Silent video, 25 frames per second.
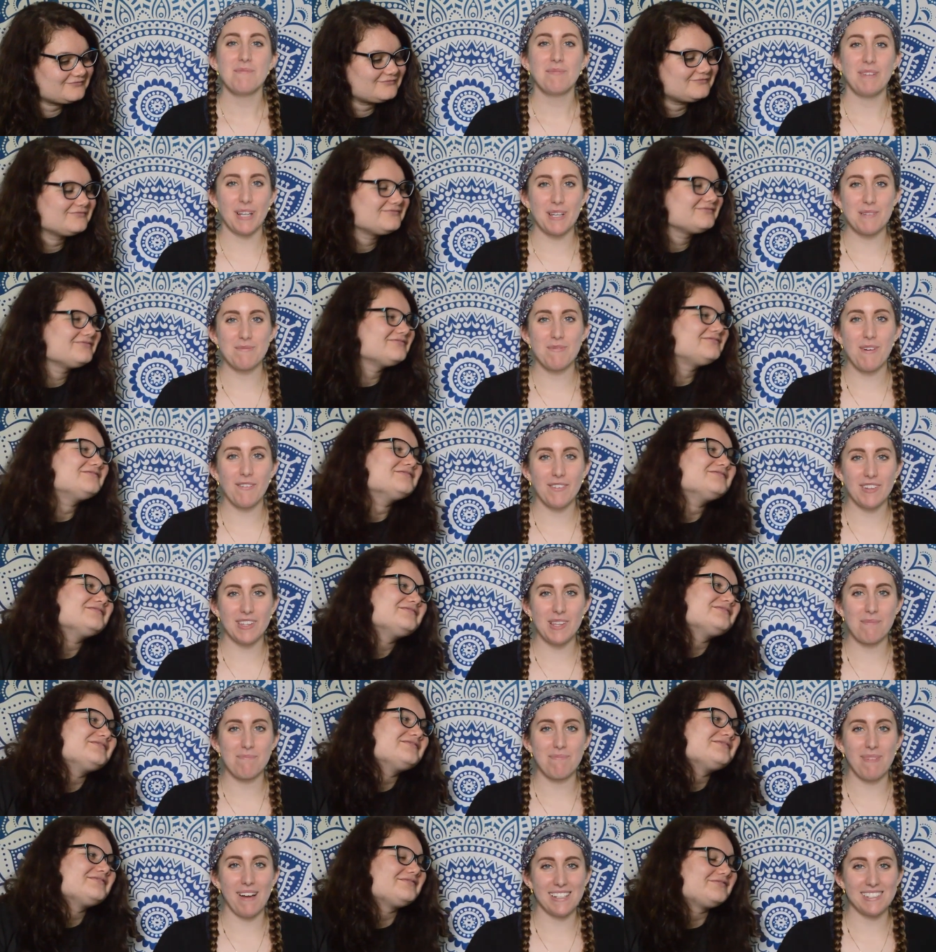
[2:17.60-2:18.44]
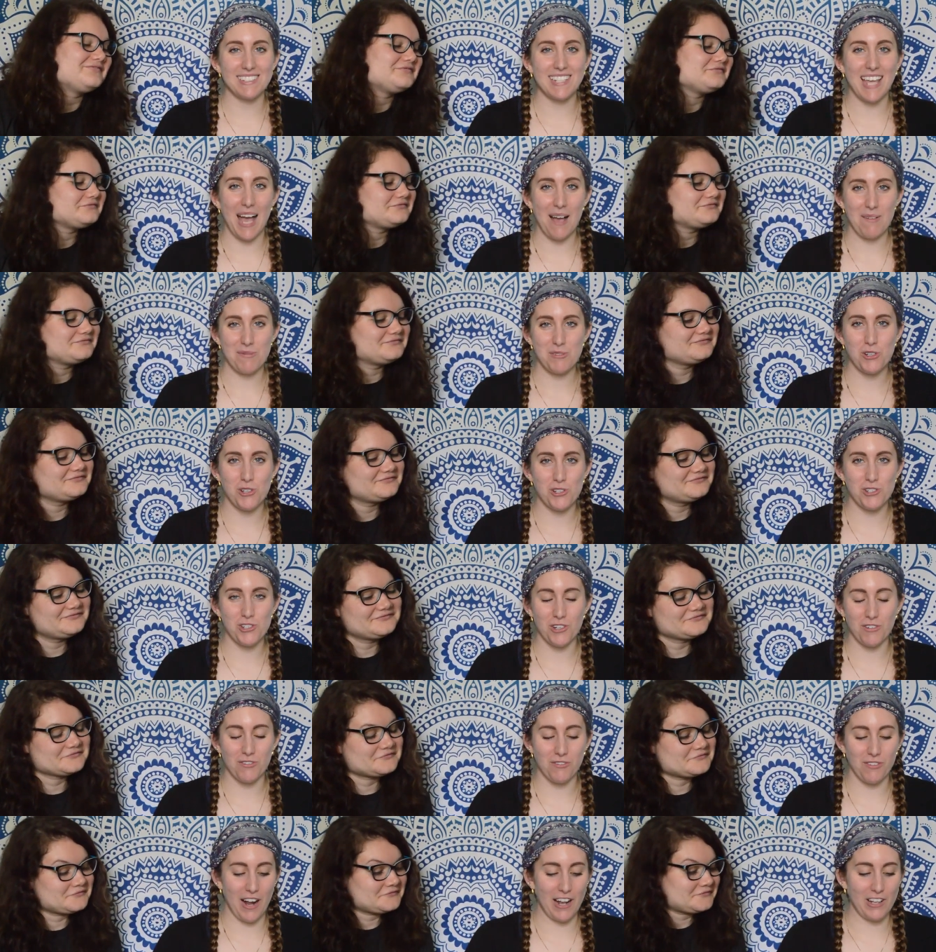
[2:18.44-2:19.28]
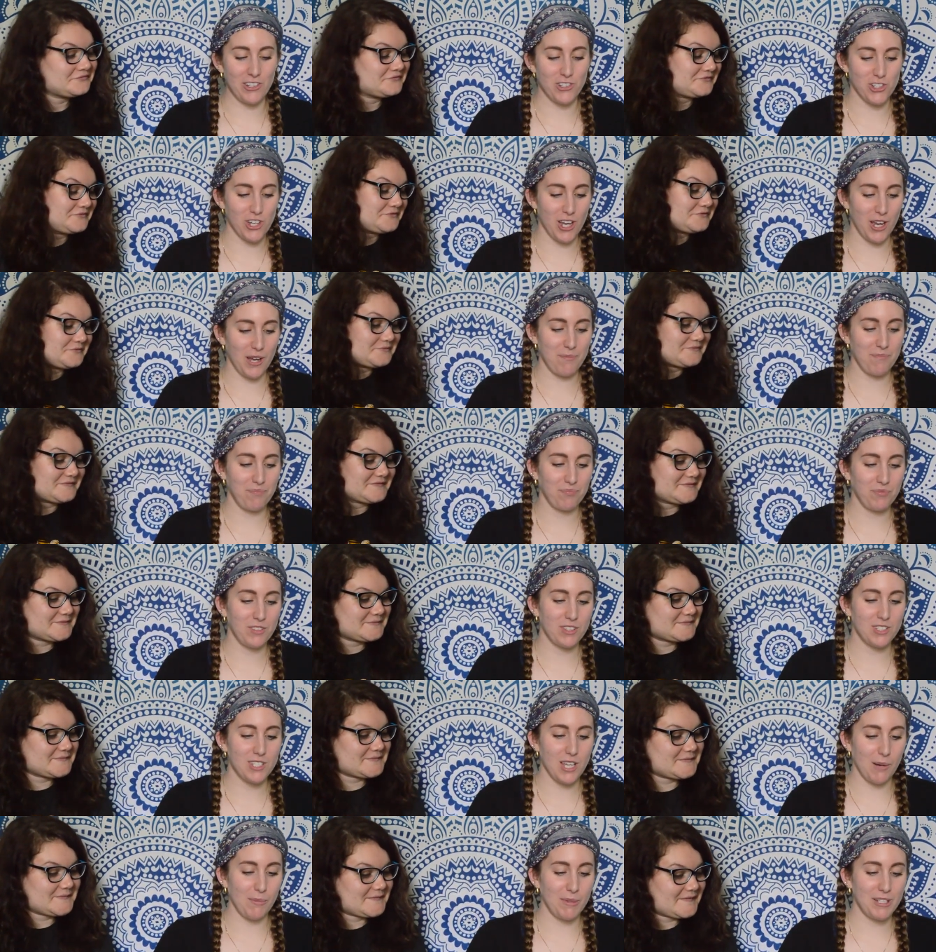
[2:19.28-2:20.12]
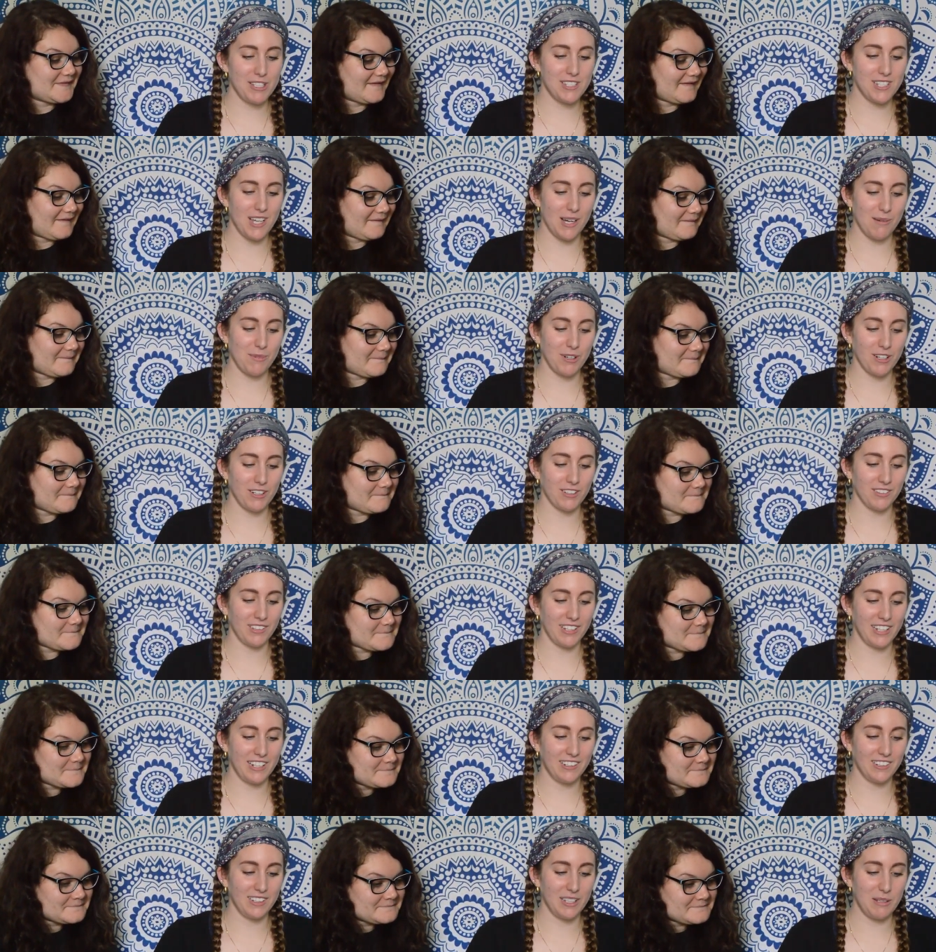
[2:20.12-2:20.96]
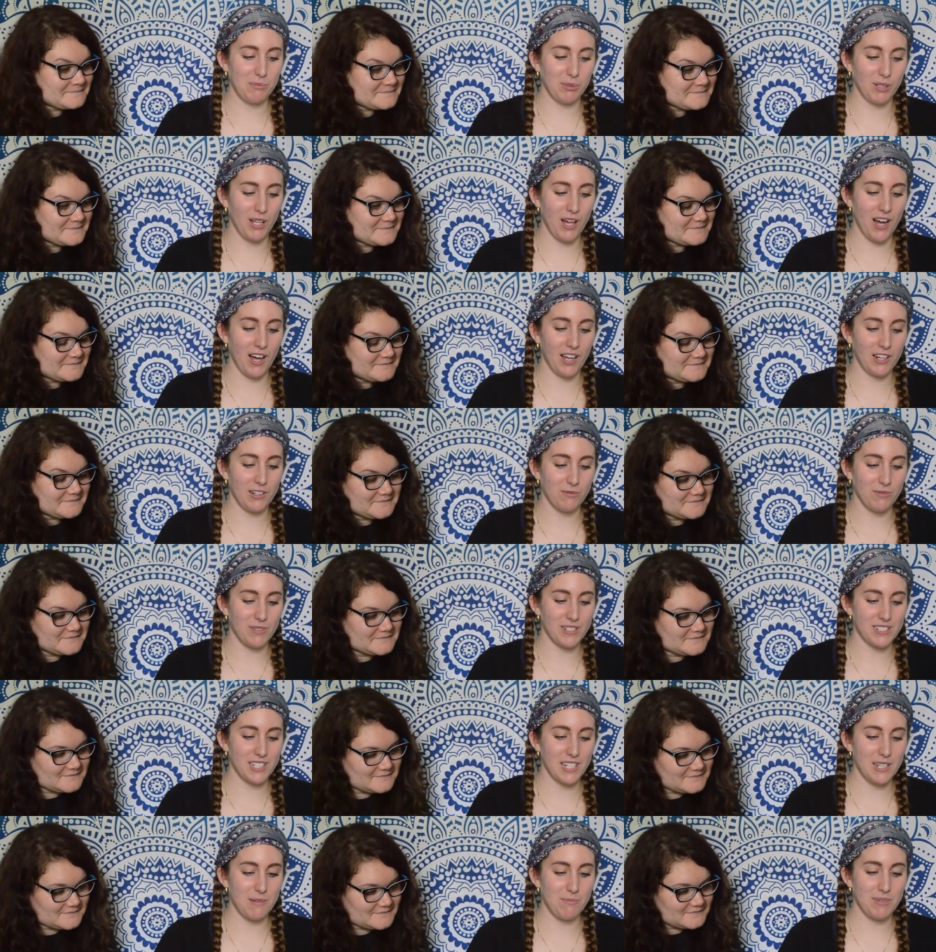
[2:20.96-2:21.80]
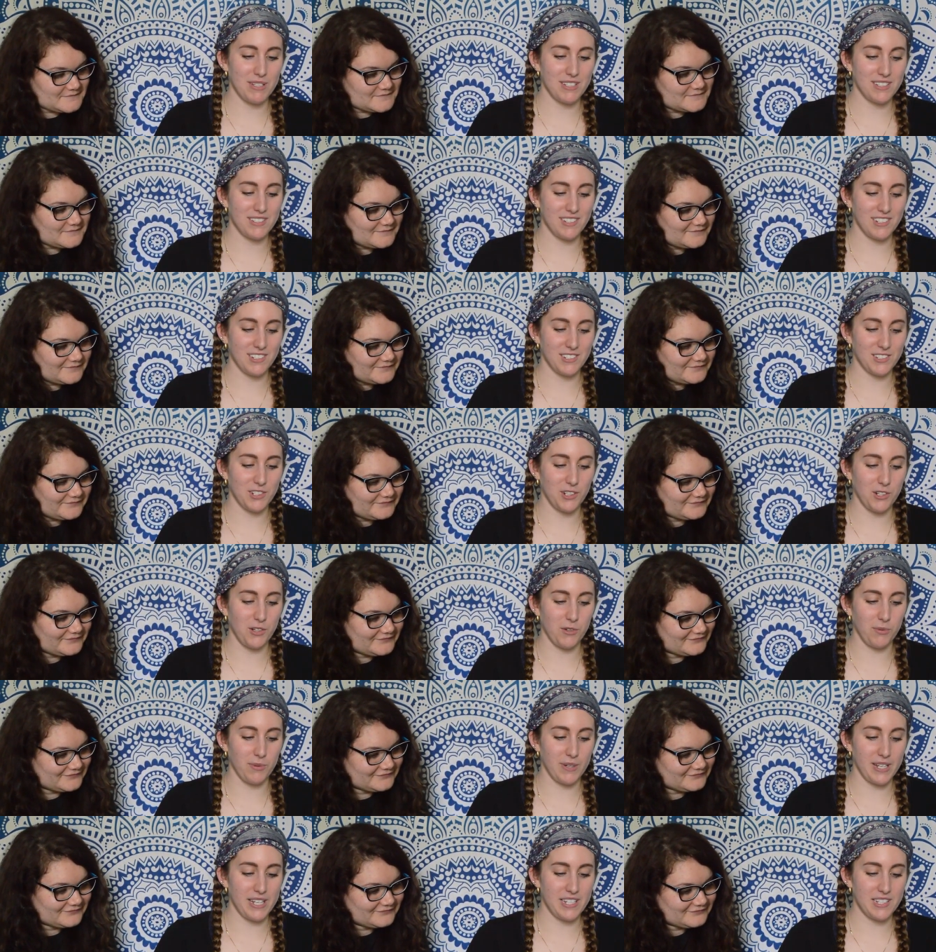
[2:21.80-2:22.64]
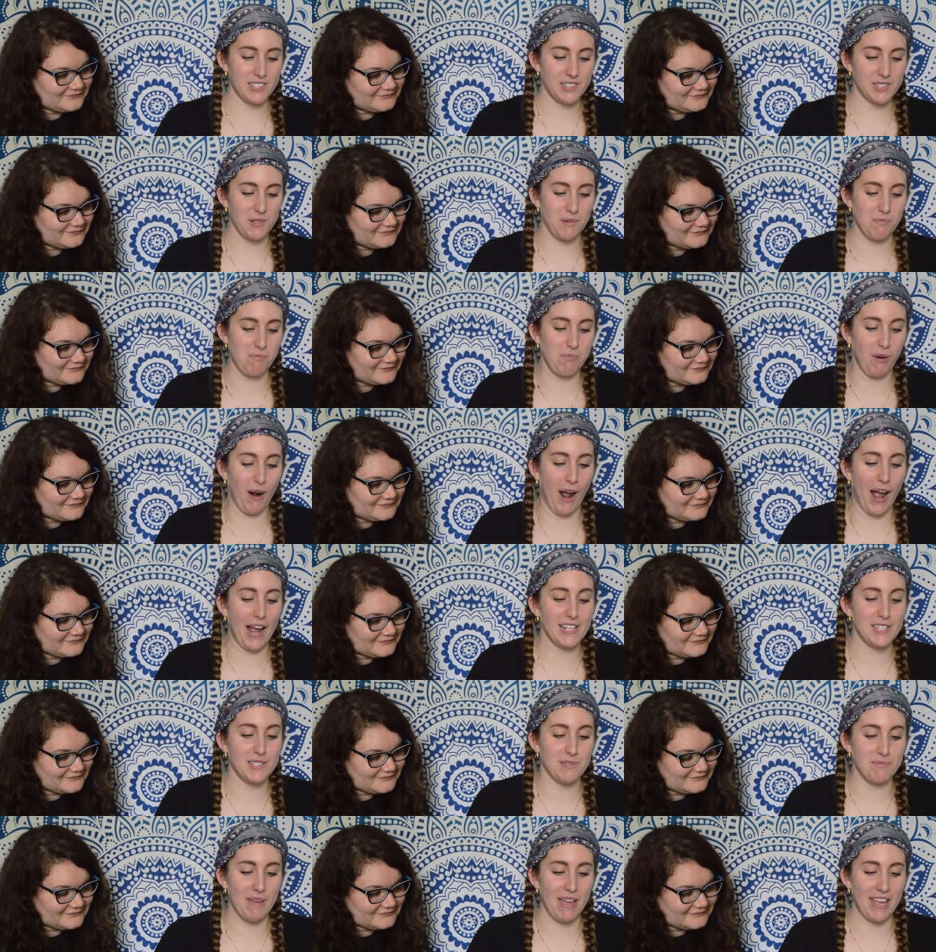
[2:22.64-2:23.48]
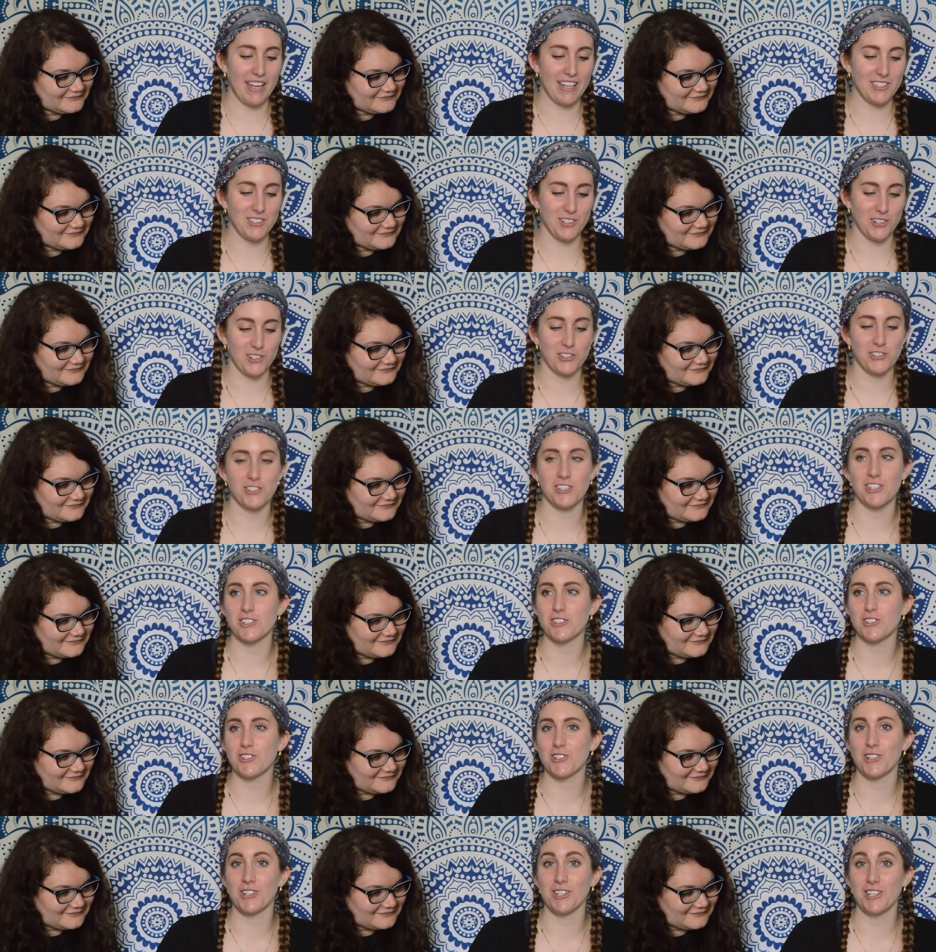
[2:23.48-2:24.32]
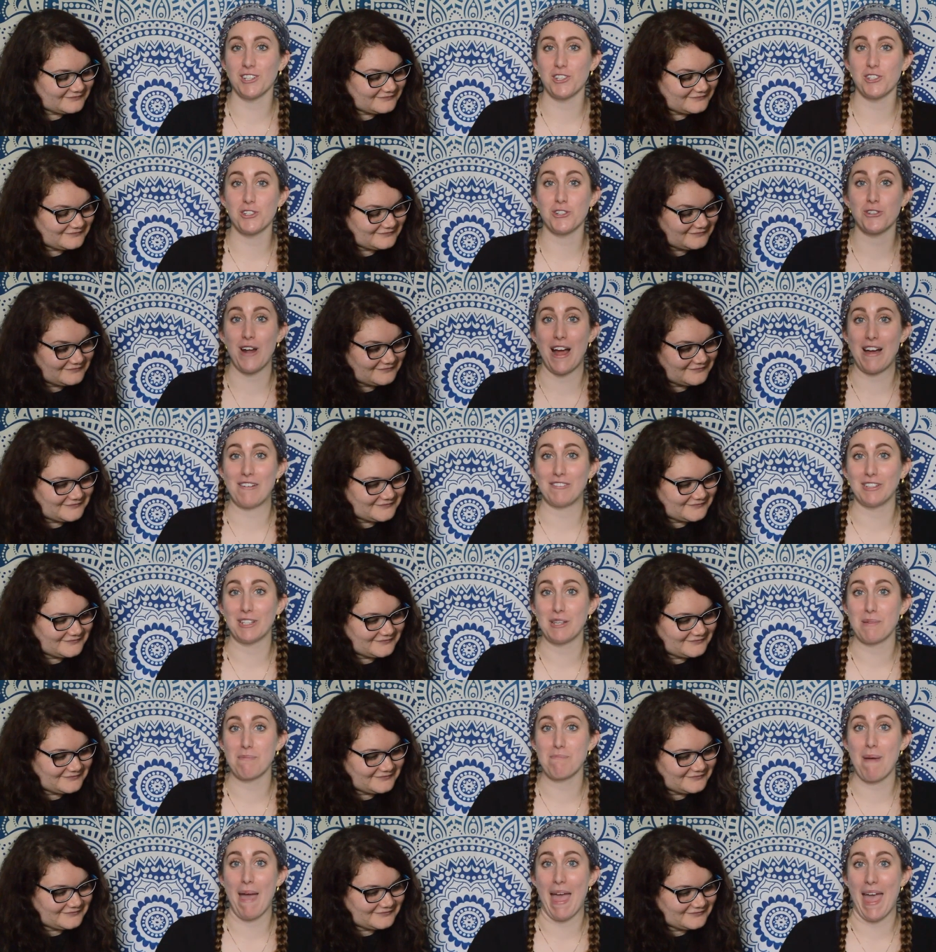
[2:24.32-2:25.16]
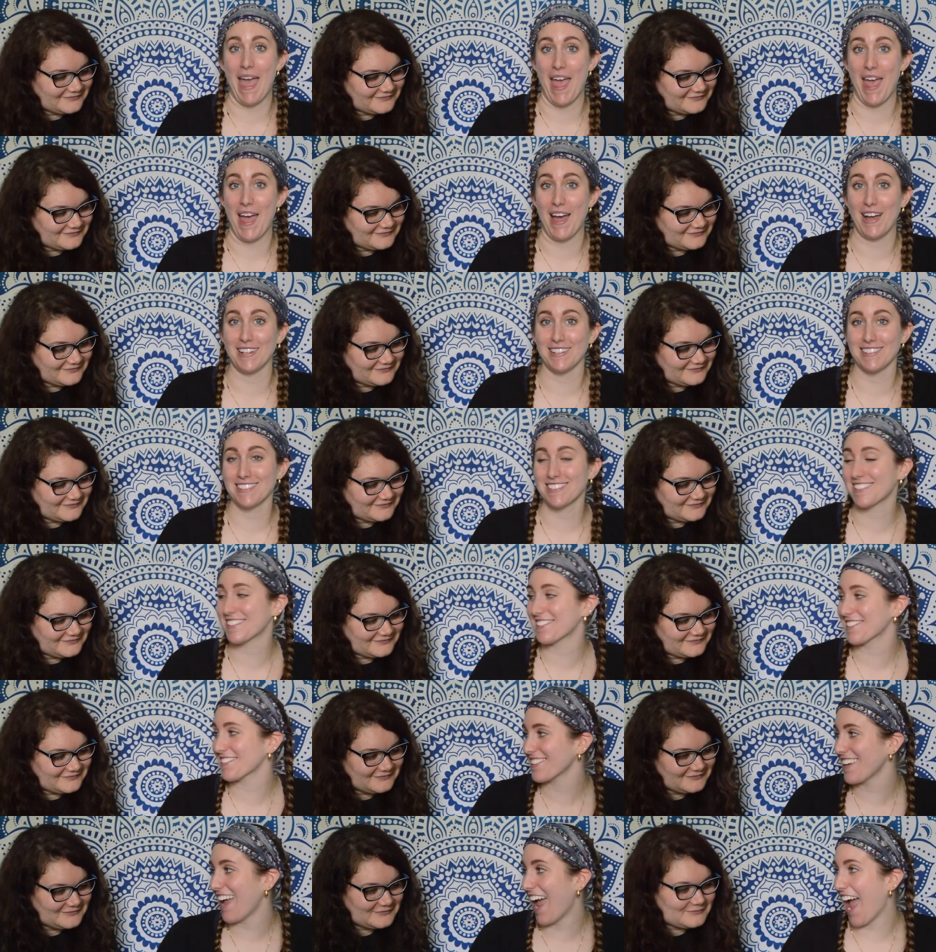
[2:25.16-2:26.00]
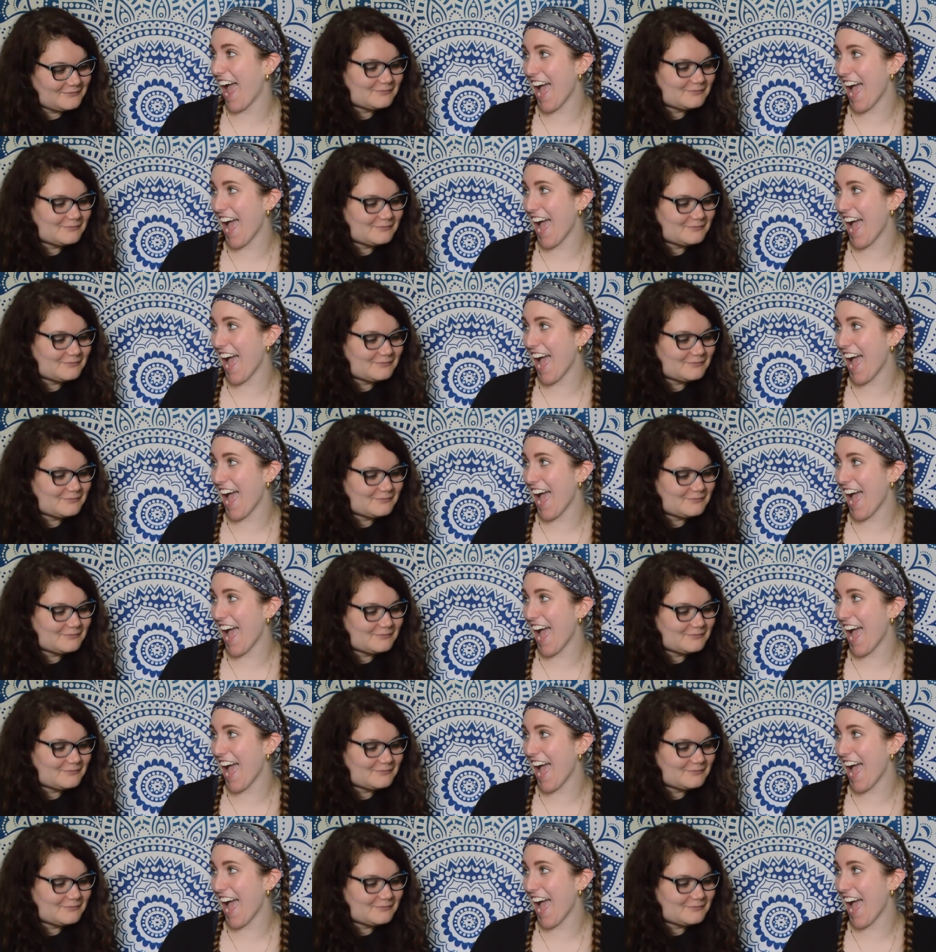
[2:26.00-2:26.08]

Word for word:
Speaker 1: Pick a movie that best captures your friendship. Dumb and Dumber, Legally Blonde, Risky Business, Grease, Bridesmaids, or Sisterhood of the Traveling Pants.